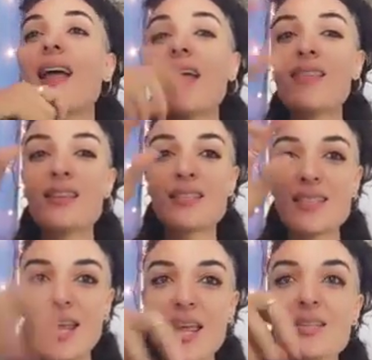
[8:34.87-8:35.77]
and the
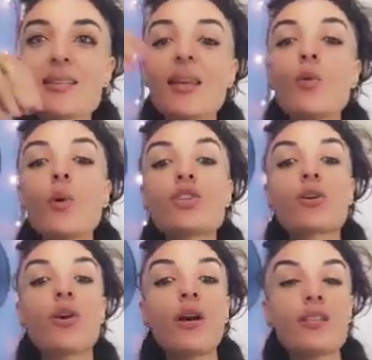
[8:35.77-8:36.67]
state in which
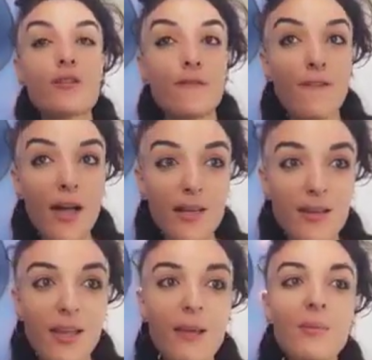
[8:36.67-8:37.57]
you're going to find
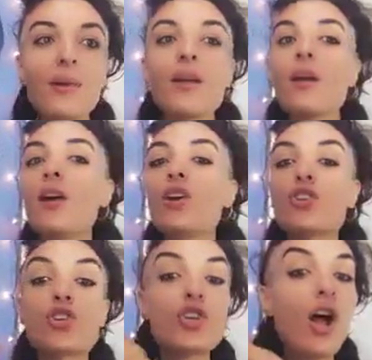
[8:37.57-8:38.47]
him,
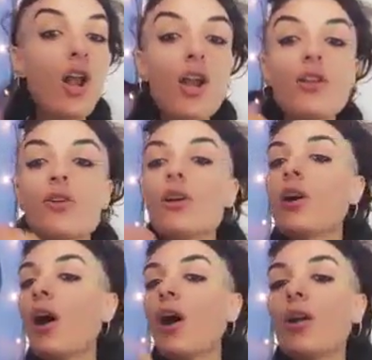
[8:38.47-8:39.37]
sciolto il
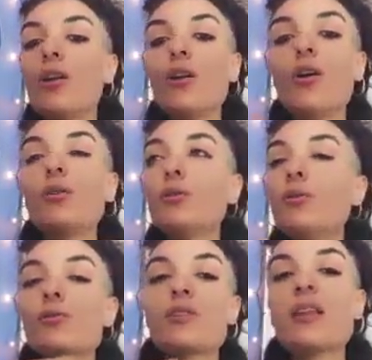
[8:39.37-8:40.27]
collo,
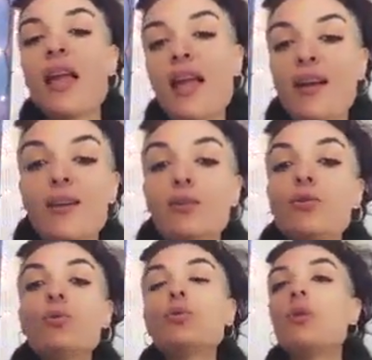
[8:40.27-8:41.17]
loose the neck,
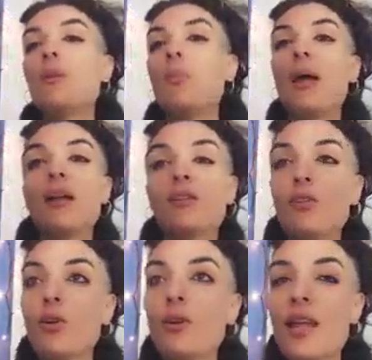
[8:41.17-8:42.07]
nudo il
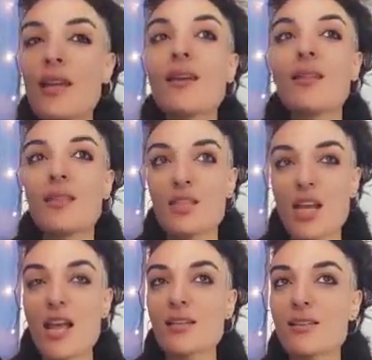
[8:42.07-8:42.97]
petto, naked the
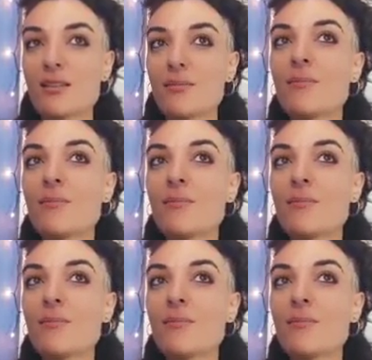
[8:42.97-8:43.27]
chest.